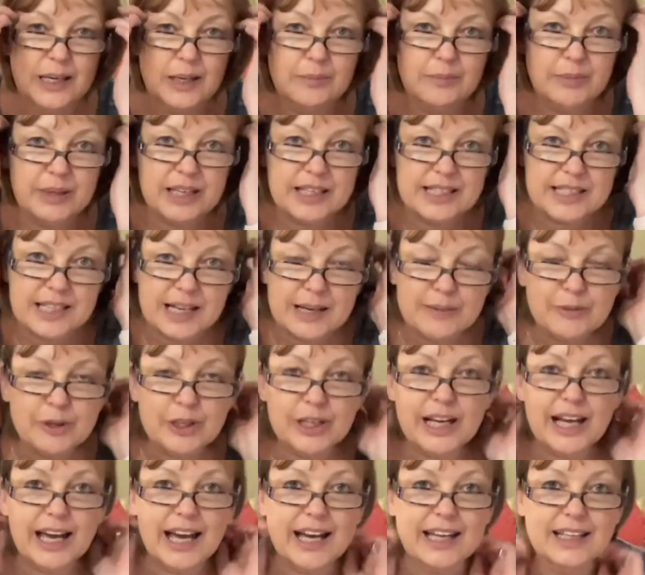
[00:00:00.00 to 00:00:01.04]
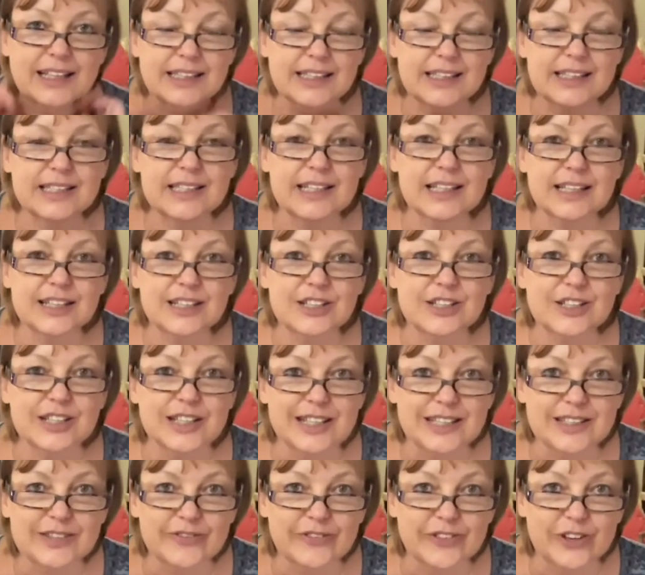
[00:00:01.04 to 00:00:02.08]
because I'm going to hand stitch
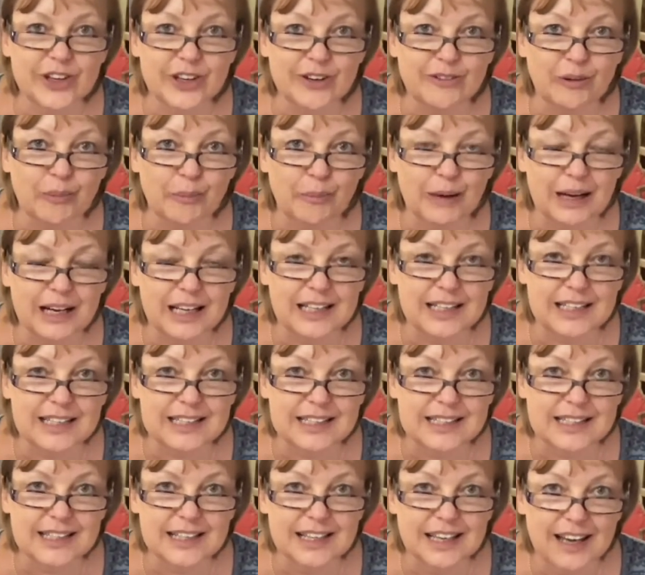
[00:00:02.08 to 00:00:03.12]
this fur in place.